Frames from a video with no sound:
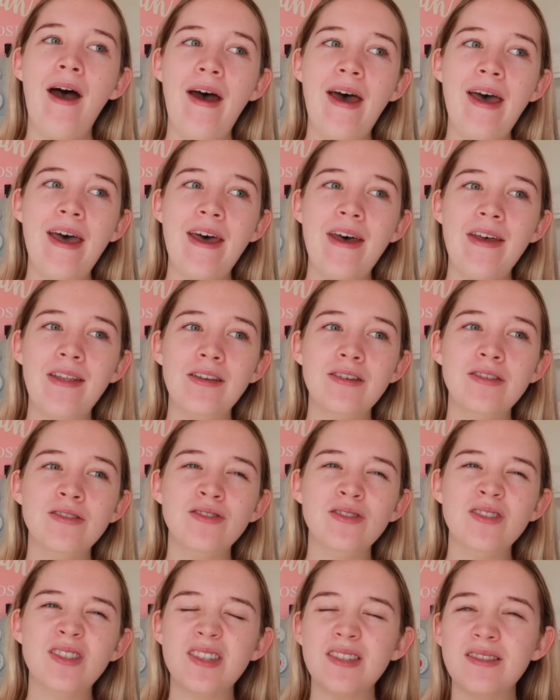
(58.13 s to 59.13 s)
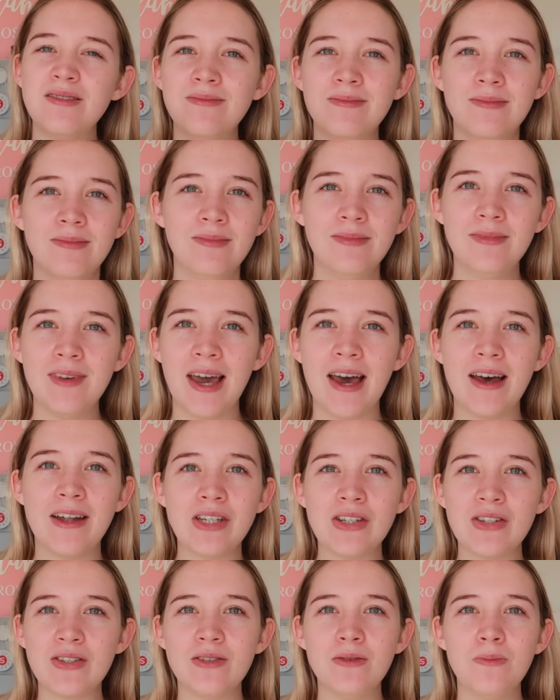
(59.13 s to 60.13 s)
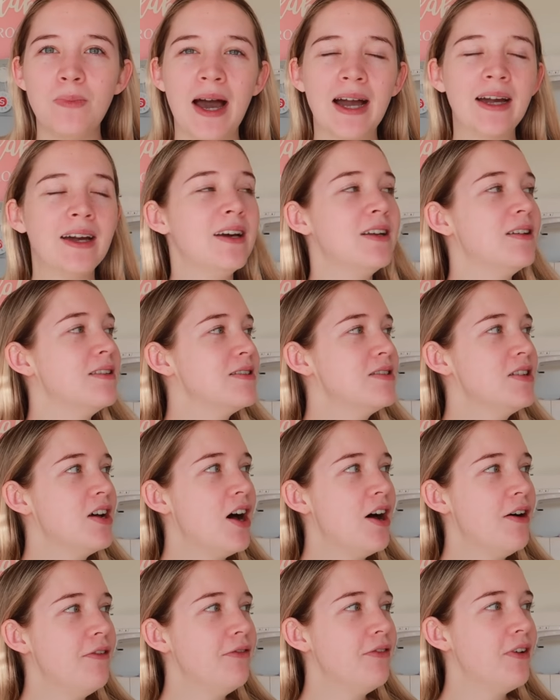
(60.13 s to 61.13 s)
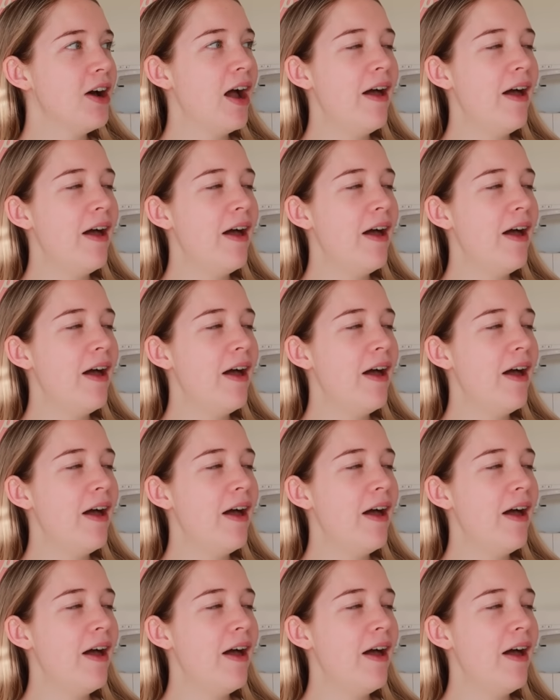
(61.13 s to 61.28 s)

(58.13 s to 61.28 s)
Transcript: and yeah, just do back end stuff.